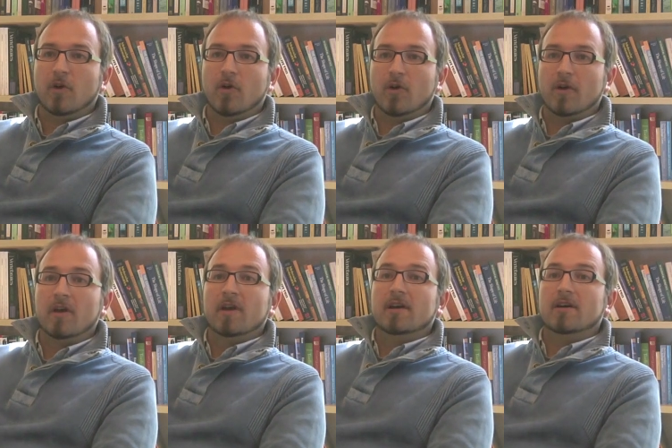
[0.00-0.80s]
or
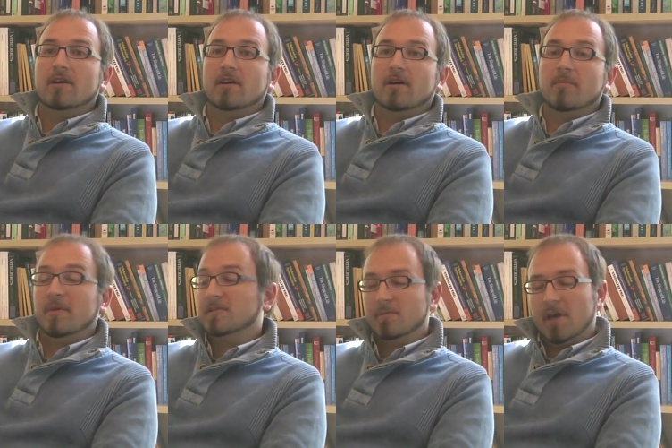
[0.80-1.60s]
uh,
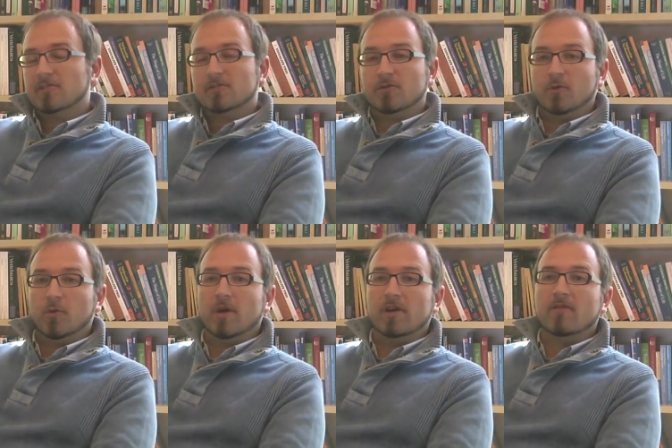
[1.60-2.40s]
mismatched
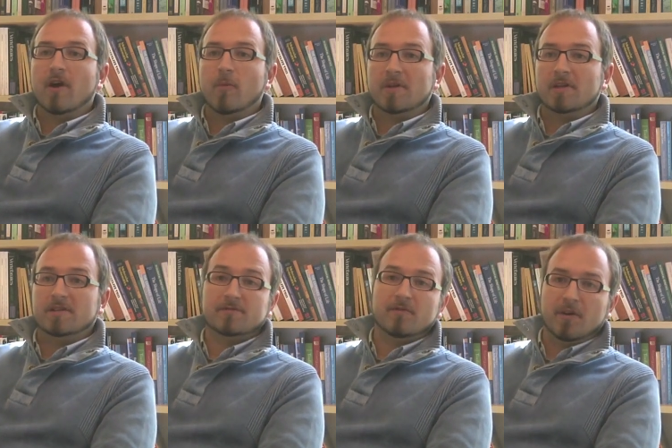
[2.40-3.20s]
to an environment that
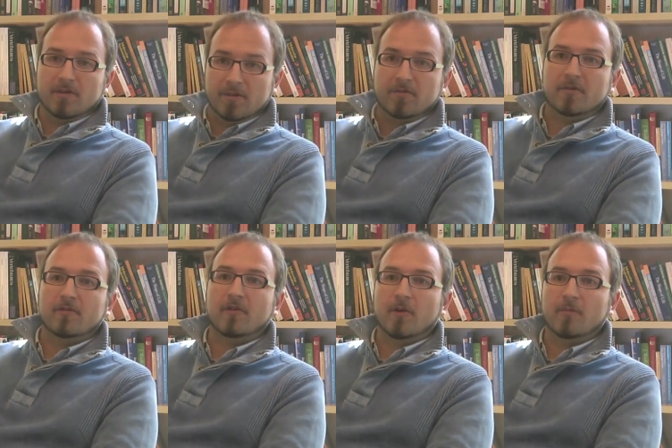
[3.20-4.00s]
is very
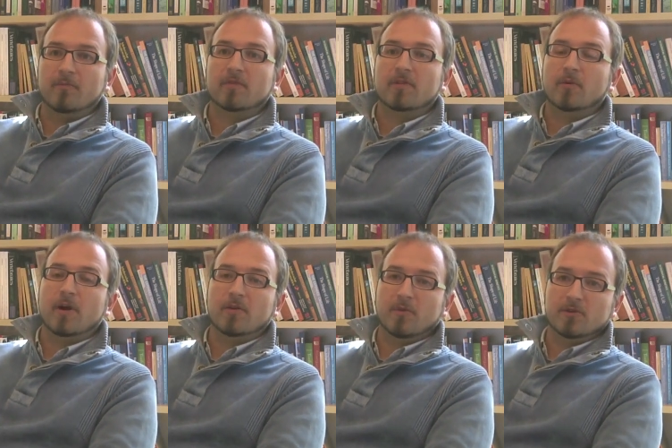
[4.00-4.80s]
different from the
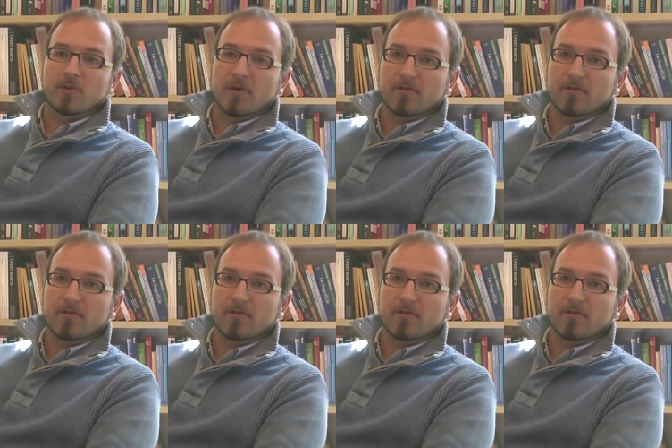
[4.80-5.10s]
one in which we